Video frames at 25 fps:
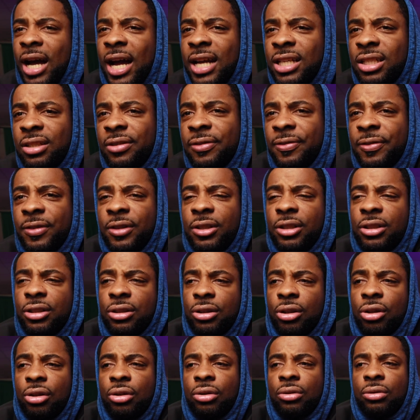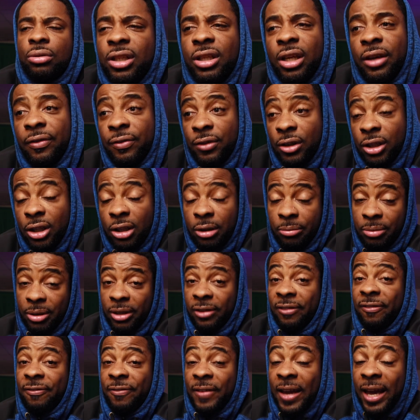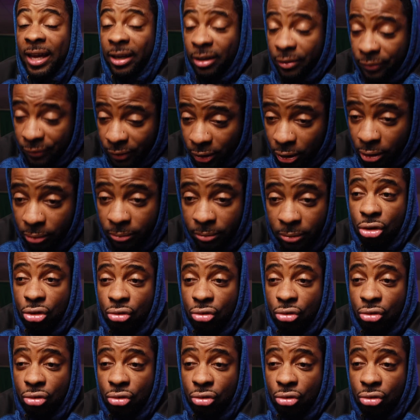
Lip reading: I just feel as though if you're going to be a fan of them,